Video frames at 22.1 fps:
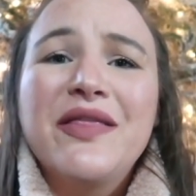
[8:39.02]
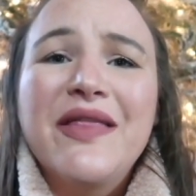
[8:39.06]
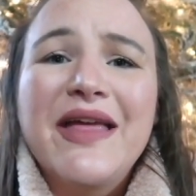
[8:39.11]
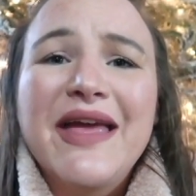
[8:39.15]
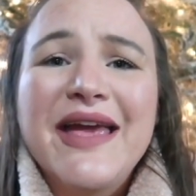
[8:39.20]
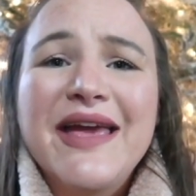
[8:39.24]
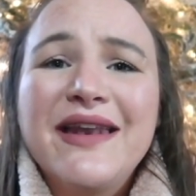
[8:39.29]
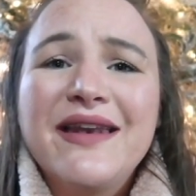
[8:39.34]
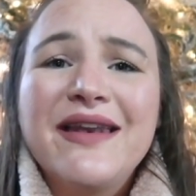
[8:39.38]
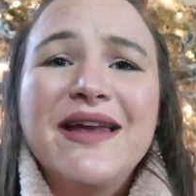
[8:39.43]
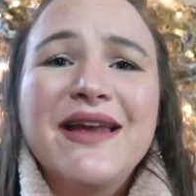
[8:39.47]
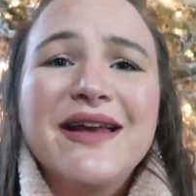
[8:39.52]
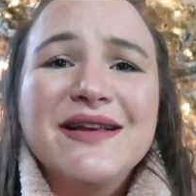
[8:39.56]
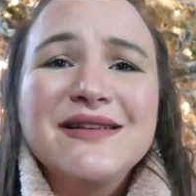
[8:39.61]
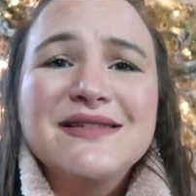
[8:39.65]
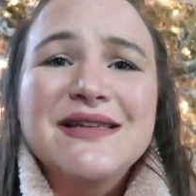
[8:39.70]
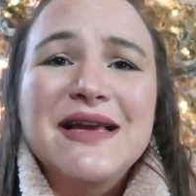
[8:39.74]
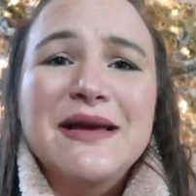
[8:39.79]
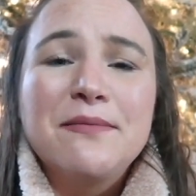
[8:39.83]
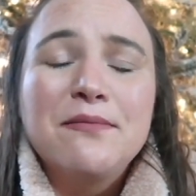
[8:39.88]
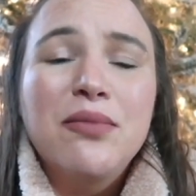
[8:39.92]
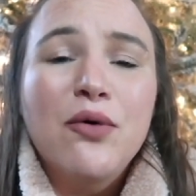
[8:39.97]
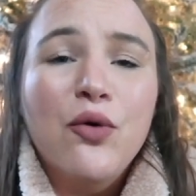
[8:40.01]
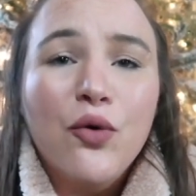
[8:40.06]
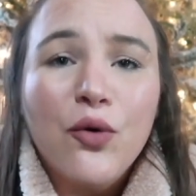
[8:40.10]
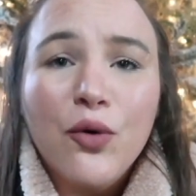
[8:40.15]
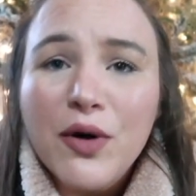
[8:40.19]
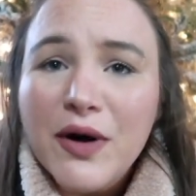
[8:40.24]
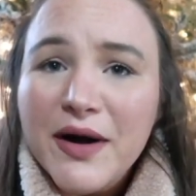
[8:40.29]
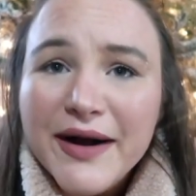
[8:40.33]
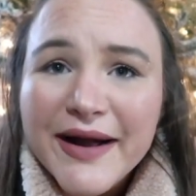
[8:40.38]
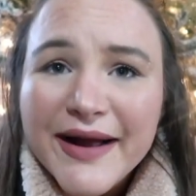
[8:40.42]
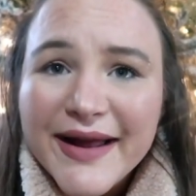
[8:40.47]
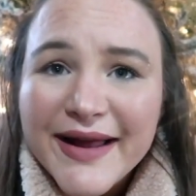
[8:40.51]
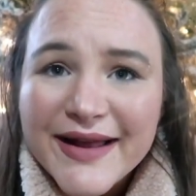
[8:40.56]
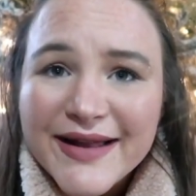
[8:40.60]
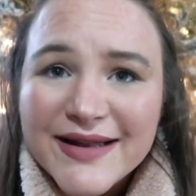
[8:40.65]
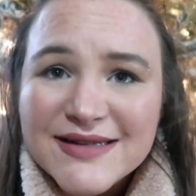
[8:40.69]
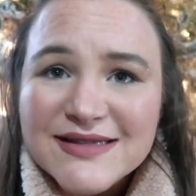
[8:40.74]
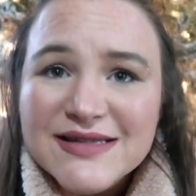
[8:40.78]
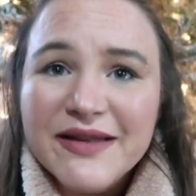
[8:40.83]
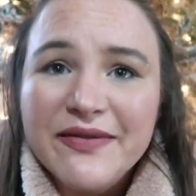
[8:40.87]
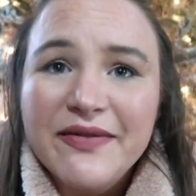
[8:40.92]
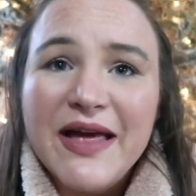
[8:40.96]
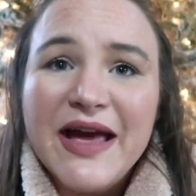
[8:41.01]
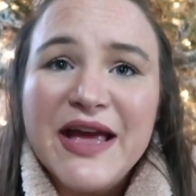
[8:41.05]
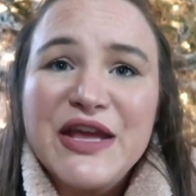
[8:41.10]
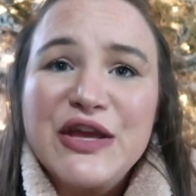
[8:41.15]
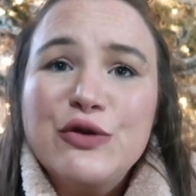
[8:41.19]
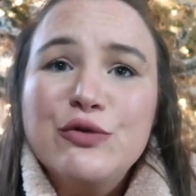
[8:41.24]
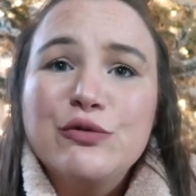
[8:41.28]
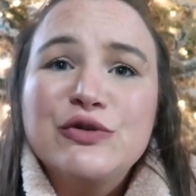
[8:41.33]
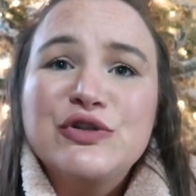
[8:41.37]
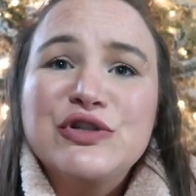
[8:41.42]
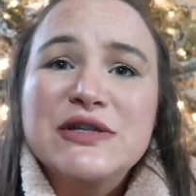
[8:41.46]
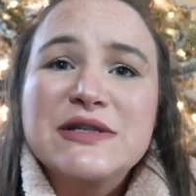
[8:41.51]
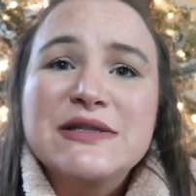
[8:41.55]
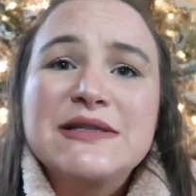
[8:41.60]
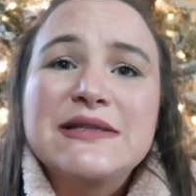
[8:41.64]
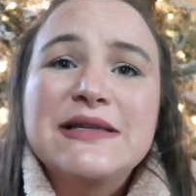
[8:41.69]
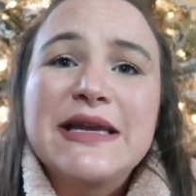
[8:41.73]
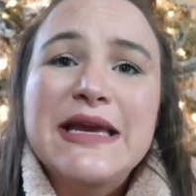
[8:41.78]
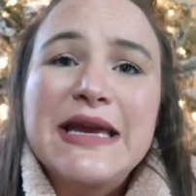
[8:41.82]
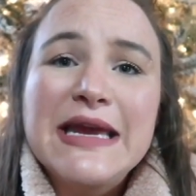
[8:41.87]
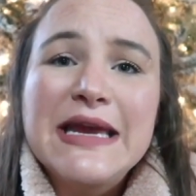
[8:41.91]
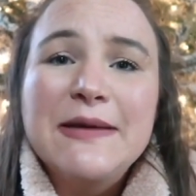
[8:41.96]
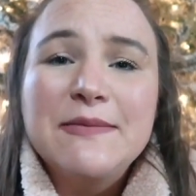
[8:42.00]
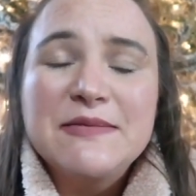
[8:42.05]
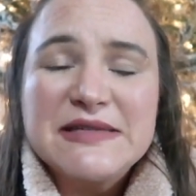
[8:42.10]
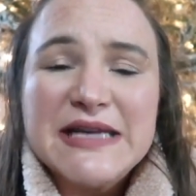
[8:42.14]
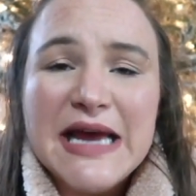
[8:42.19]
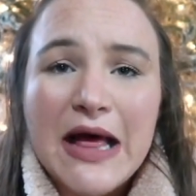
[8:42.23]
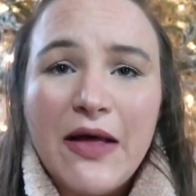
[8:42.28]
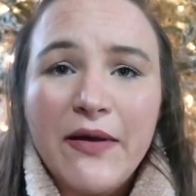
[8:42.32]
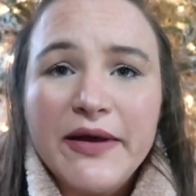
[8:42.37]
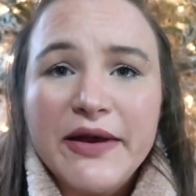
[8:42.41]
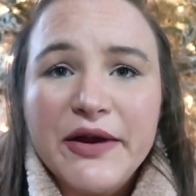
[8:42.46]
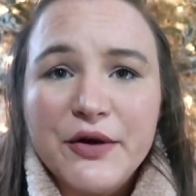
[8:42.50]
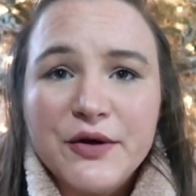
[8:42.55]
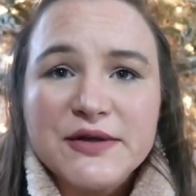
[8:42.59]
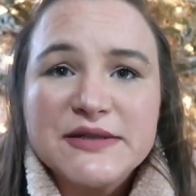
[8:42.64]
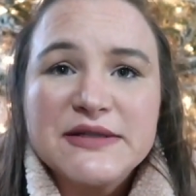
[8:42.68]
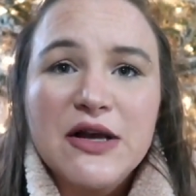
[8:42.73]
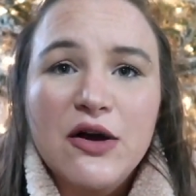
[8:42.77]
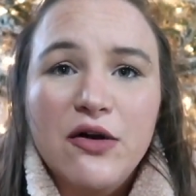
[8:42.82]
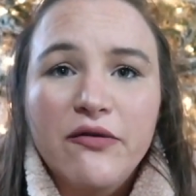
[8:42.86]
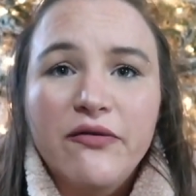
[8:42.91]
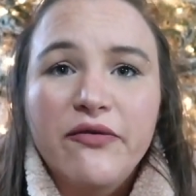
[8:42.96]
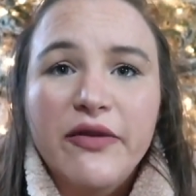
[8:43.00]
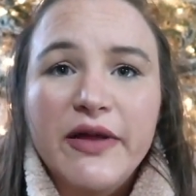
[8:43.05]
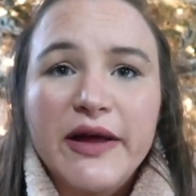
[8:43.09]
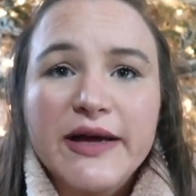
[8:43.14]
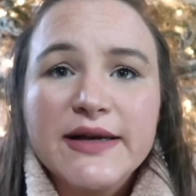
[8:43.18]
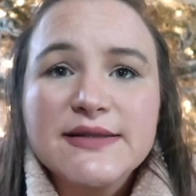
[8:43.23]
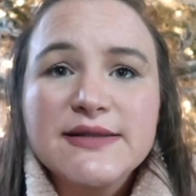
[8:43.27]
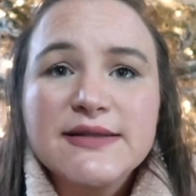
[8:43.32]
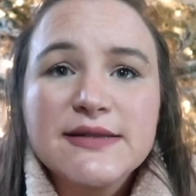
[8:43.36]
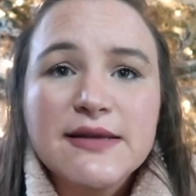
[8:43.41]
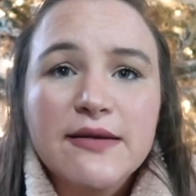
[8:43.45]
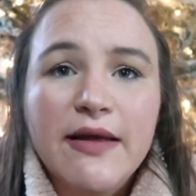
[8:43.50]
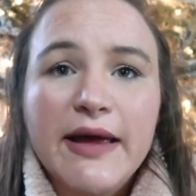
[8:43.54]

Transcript: It is important that you just keep telling yourself this.